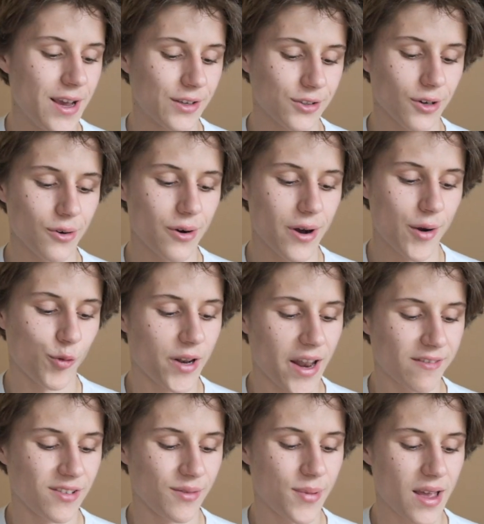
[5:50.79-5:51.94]
So I will
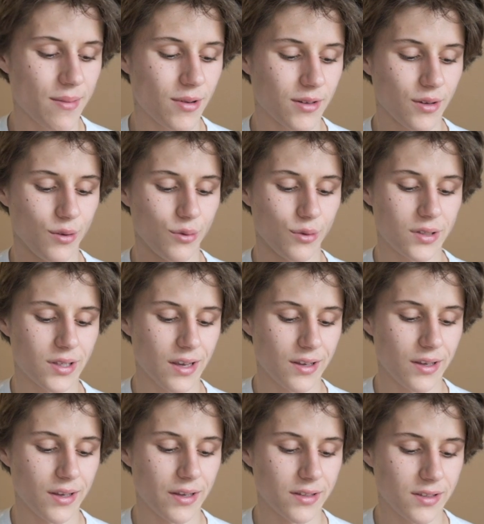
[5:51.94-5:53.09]
never be able to use
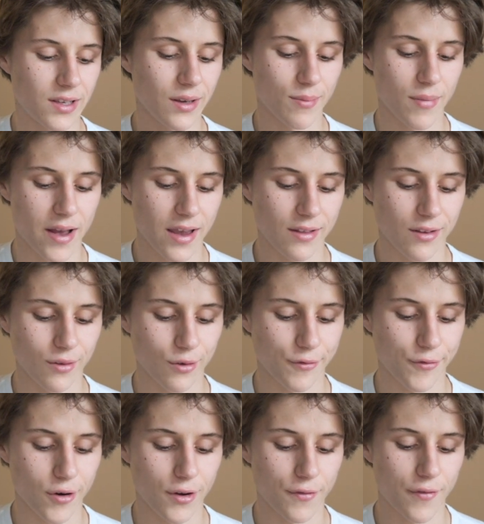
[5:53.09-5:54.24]
a Sigma
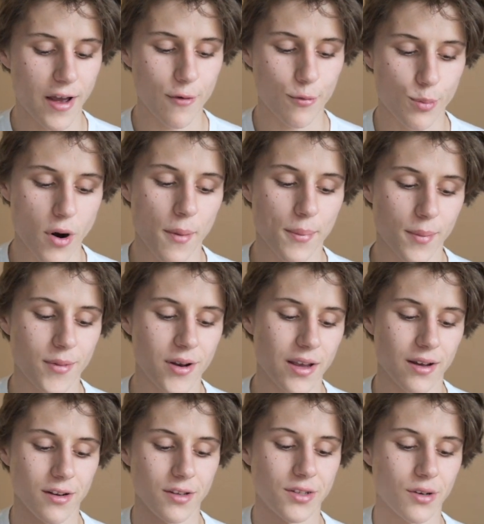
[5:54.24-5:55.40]
18-35 probably
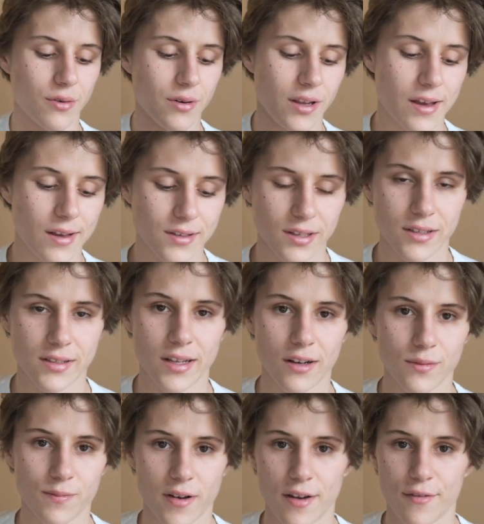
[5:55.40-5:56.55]
on a Sony
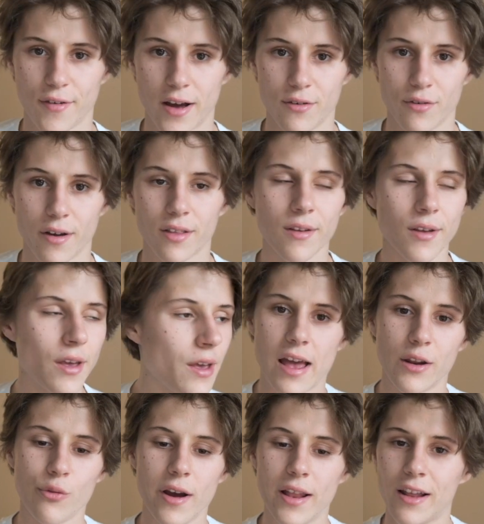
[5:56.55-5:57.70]
a6500.
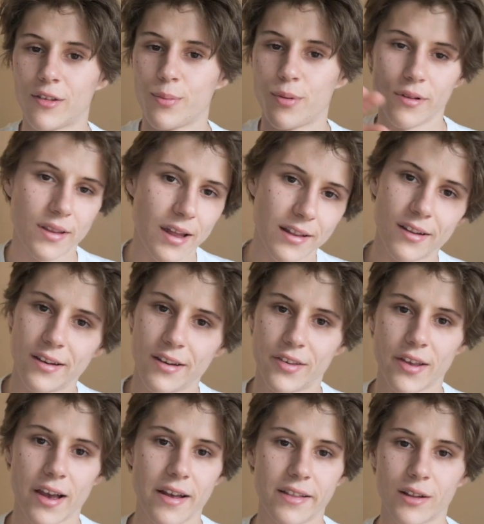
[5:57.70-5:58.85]
Anyway, let's put that on the
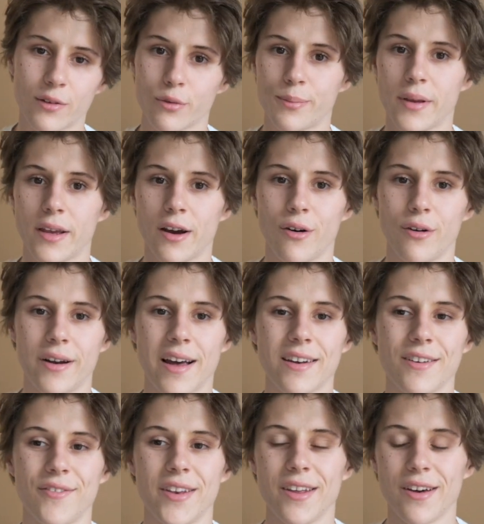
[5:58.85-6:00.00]
side, that will be a whole nother
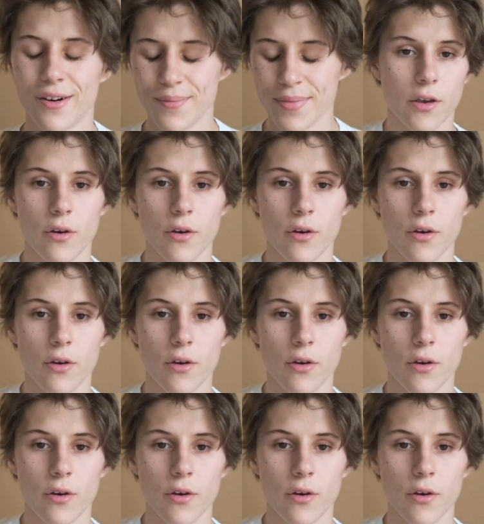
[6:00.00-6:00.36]
video.